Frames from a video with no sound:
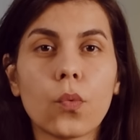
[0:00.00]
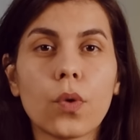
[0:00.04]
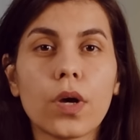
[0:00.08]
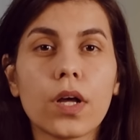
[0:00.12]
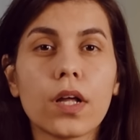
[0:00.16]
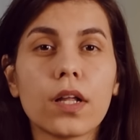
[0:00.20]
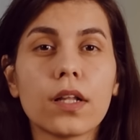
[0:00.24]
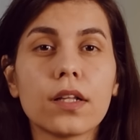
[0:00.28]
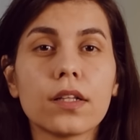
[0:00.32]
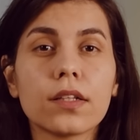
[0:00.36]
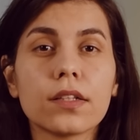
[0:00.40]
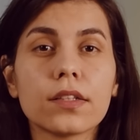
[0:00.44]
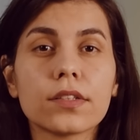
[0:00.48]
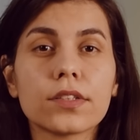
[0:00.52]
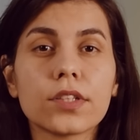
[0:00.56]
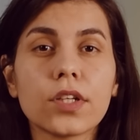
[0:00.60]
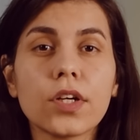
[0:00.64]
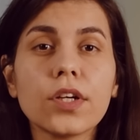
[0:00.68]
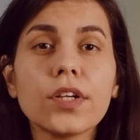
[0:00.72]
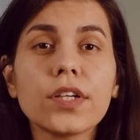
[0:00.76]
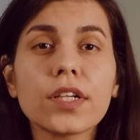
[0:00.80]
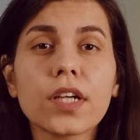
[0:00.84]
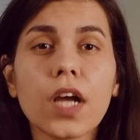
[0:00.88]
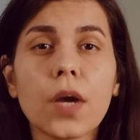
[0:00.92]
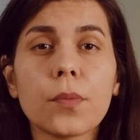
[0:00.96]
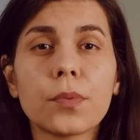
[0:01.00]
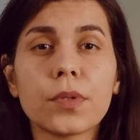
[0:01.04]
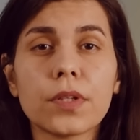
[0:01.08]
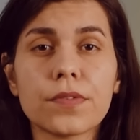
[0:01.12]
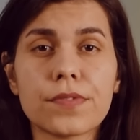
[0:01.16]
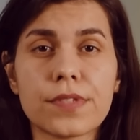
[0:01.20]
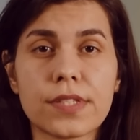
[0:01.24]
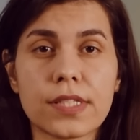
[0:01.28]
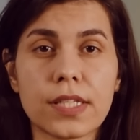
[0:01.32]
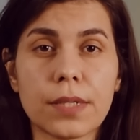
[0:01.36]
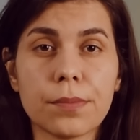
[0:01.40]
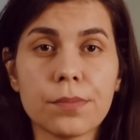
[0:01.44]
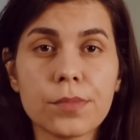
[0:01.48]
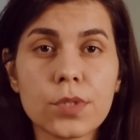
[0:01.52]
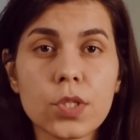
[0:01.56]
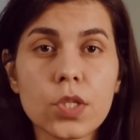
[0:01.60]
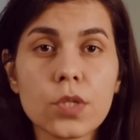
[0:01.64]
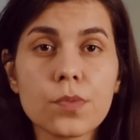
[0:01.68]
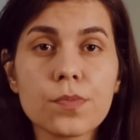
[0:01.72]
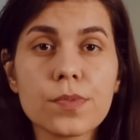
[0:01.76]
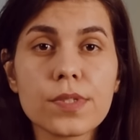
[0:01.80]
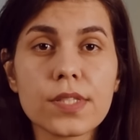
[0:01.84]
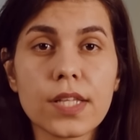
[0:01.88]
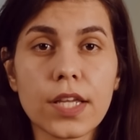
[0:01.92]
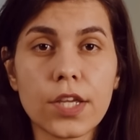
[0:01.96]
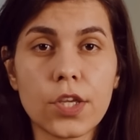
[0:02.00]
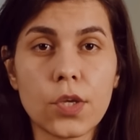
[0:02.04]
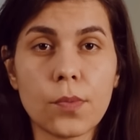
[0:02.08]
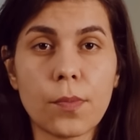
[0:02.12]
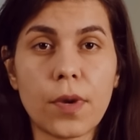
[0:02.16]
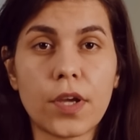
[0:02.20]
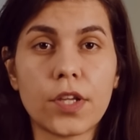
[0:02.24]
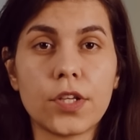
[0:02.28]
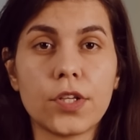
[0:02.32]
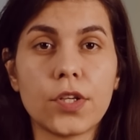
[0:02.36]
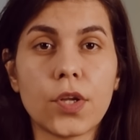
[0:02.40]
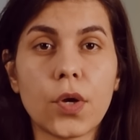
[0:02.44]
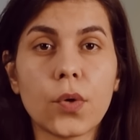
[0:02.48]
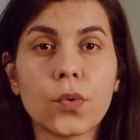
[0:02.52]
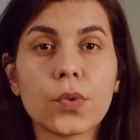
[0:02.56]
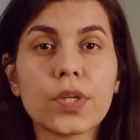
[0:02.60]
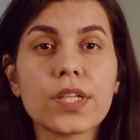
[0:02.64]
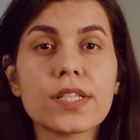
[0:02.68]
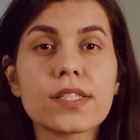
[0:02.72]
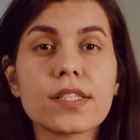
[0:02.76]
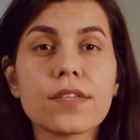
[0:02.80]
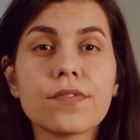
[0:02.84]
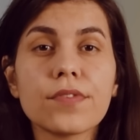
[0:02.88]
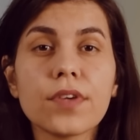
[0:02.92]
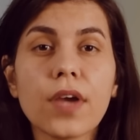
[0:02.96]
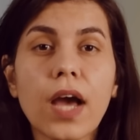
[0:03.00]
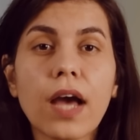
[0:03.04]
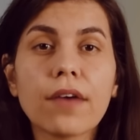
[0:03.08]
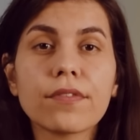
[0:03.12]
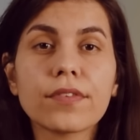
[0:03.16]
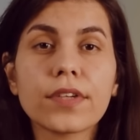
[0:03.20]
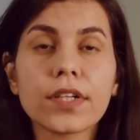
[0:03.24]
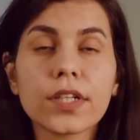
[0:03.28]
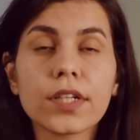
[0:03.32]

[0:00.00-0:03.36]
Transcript: Well, there are a couple of symptoms that you might notice if you have